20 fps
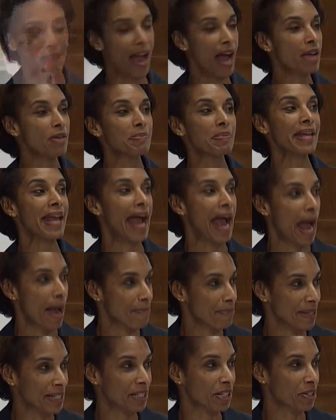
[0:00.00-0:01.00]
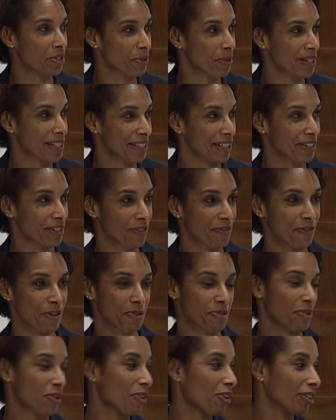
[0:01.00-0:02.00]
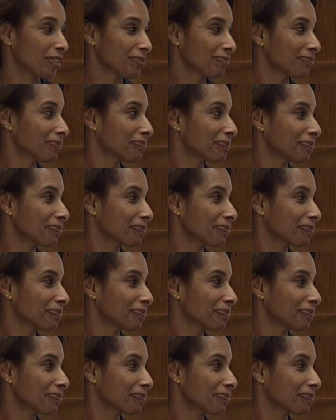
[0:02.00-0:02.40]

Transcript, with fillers: I'd be happy to join such a phone call.